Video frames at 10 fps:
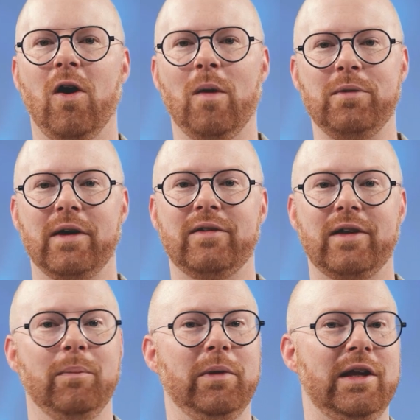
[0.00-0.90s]
Objects
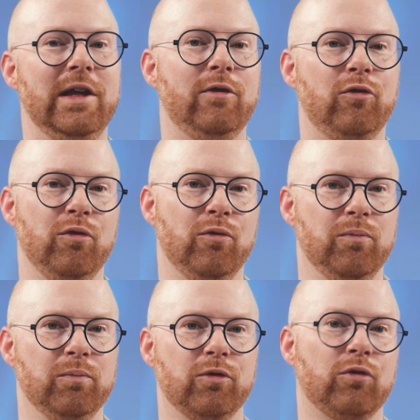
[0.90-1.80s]
can be keyed too,
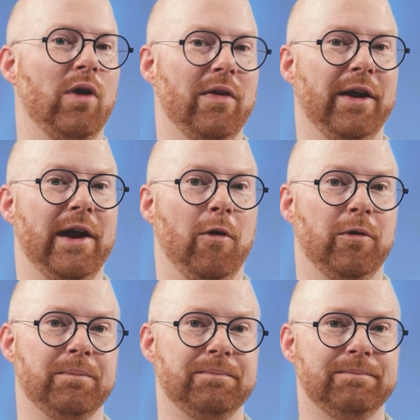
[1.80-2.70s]
so try that out.